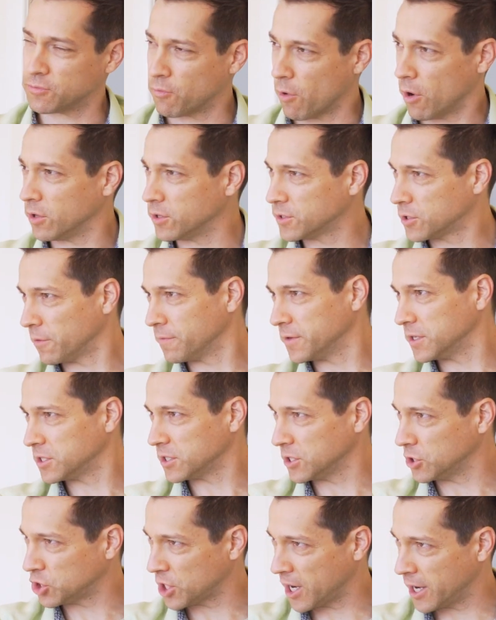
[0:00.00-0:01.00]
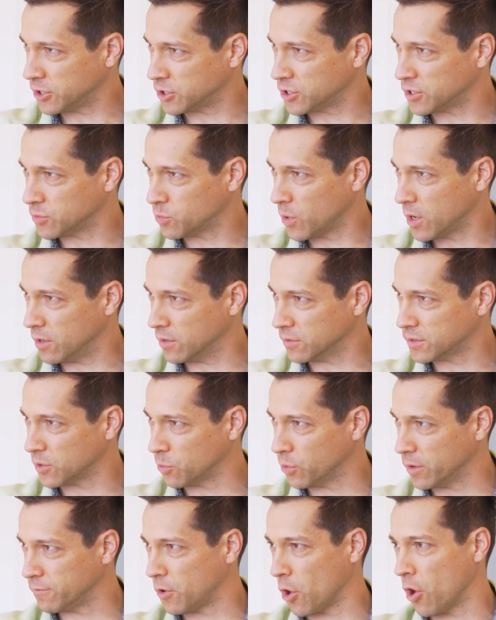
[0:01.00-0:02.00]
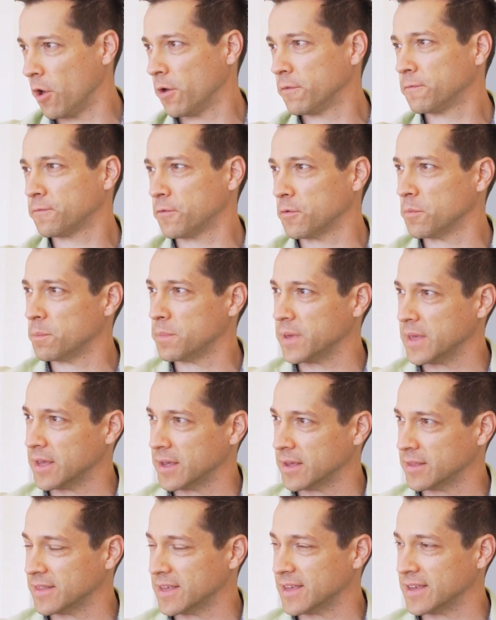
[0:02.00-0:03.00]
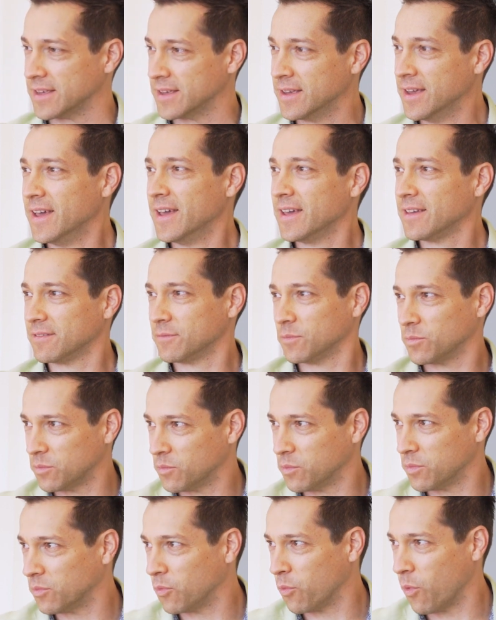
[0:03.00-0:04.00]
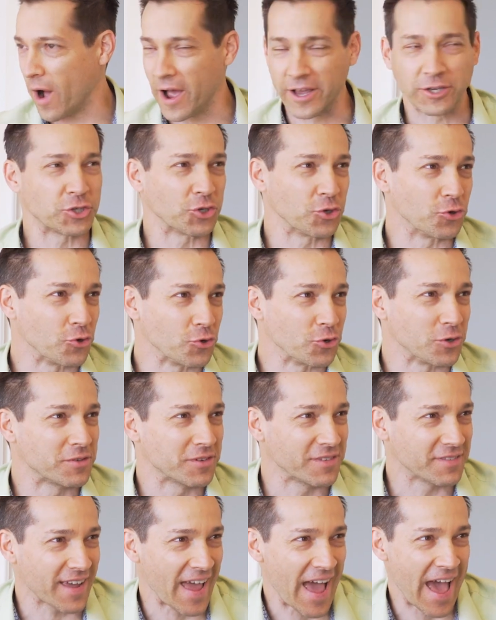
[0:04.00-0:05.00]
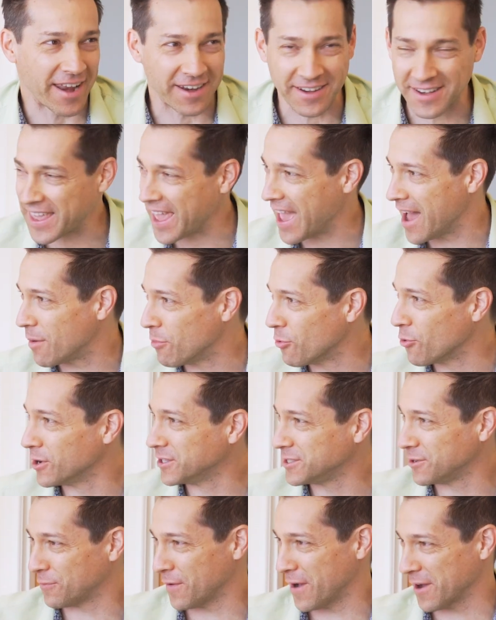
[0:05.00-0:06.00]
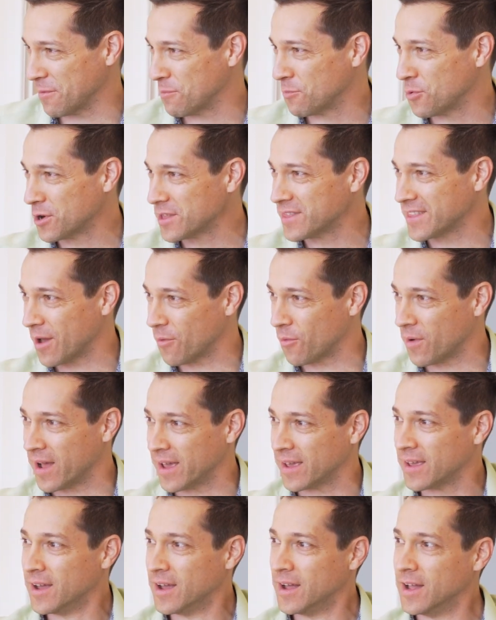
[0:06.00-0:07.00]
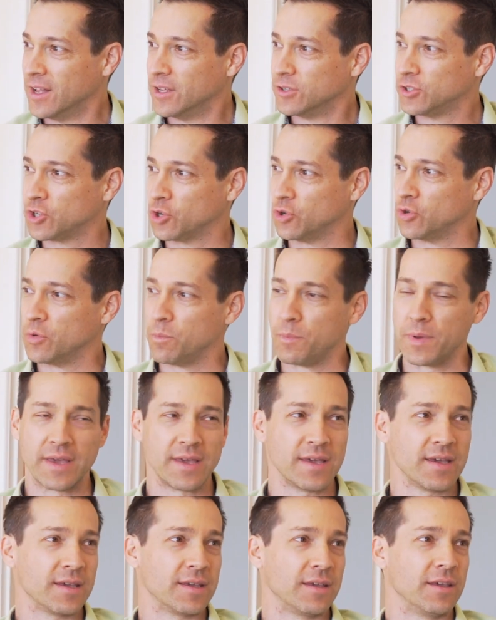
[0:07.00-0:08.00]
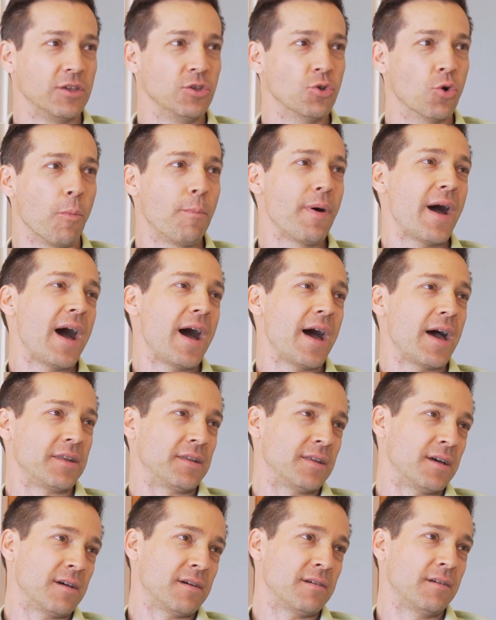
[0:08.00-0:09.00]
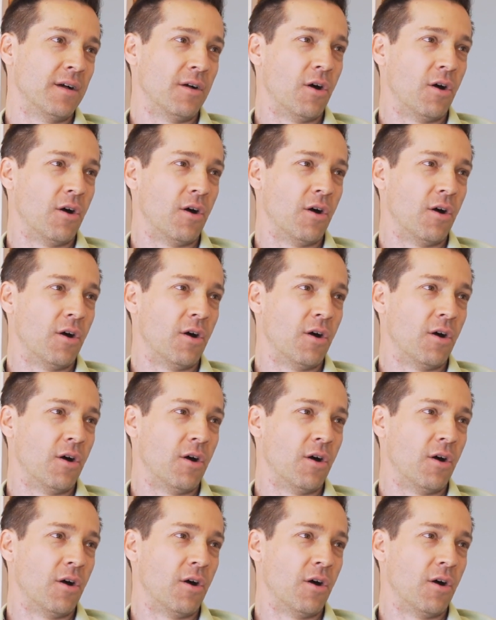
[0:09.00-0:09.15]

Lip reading: role has obviously changed as well? So we've gone from being the white shoes, hatted cowboys, if I can put it that way, to being your partner